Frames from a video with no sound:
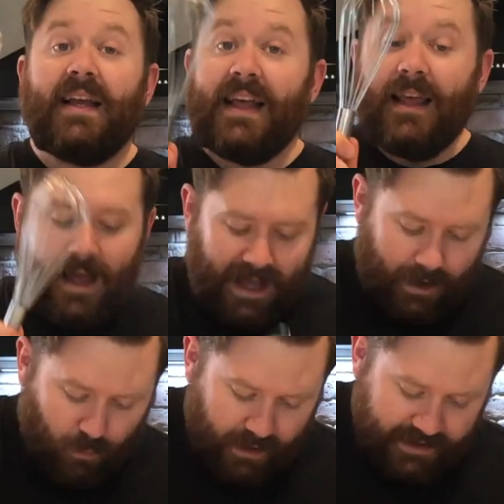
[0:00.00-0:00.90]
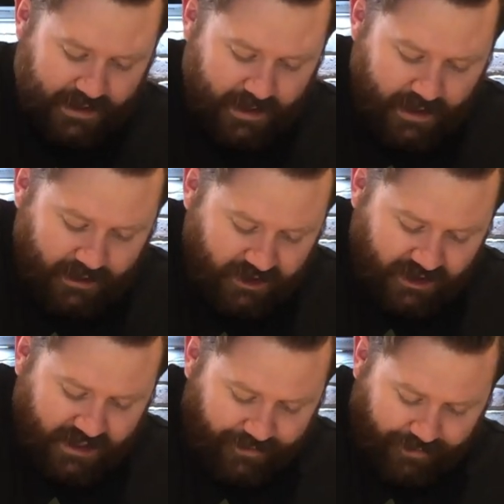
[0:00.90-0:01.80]
get your hand whisk and
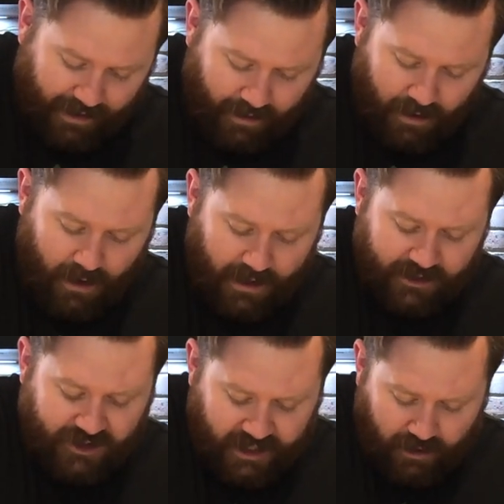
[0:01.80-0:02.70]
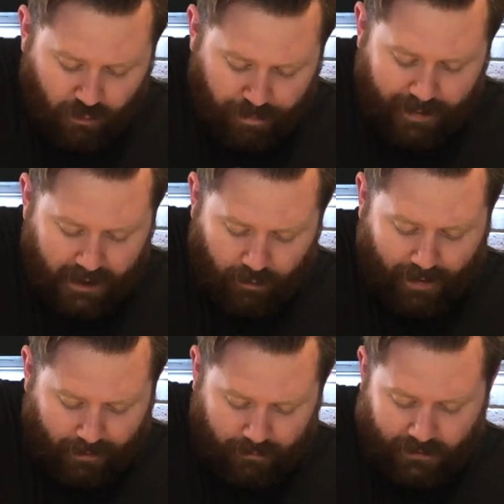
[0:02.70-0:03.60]
just give that a gentle beat
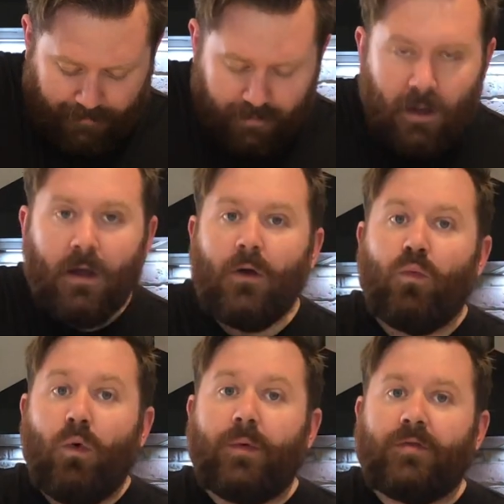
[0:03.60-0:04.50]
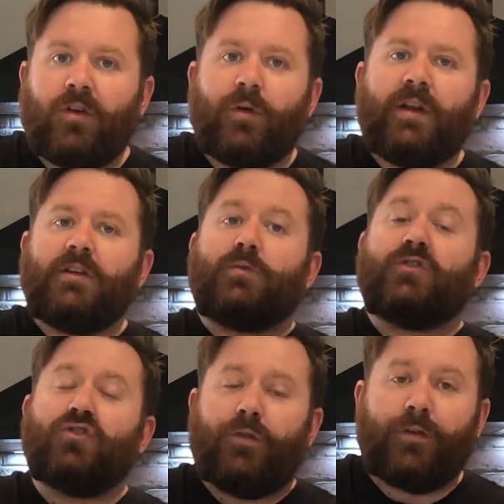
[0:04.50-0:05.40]
around. What we're doing is we're
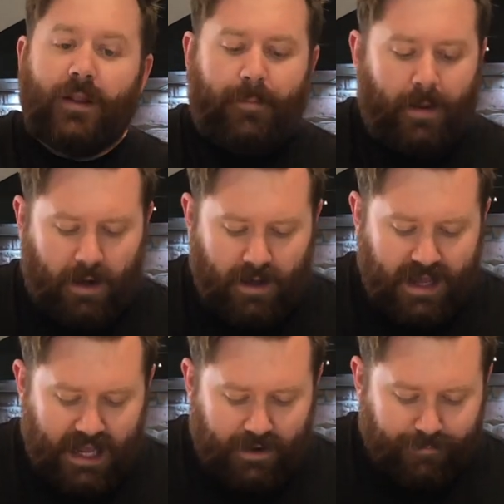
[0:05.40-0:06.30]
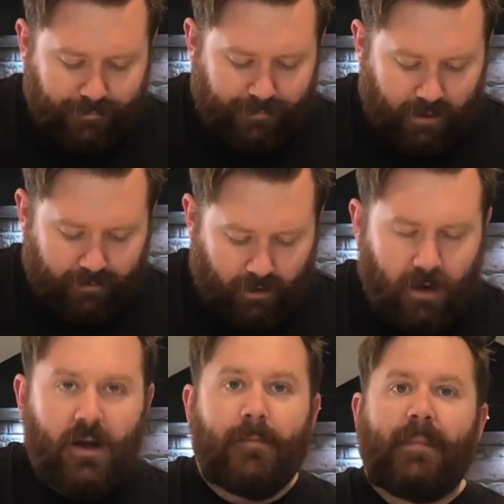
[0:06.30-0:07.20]
softening the butter even further,
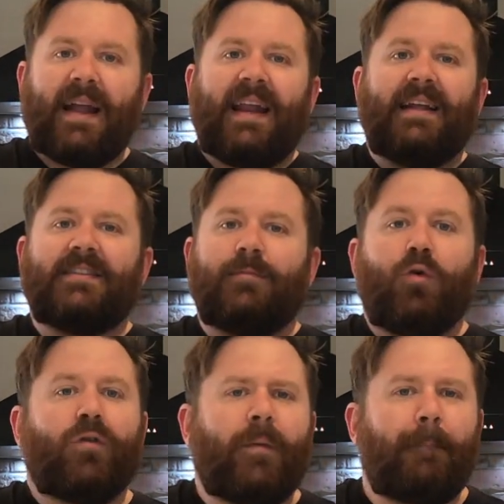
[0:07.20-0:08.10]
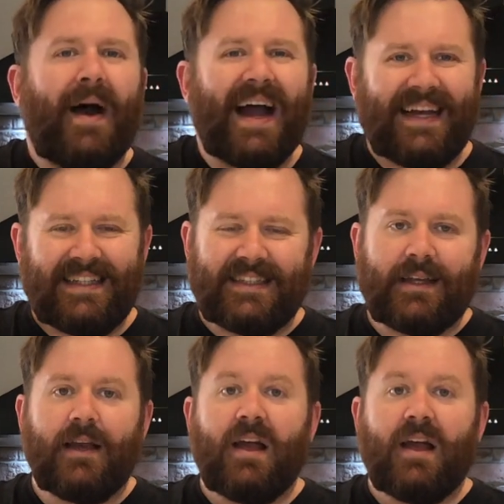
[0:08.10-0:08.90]
making it into more of a paste.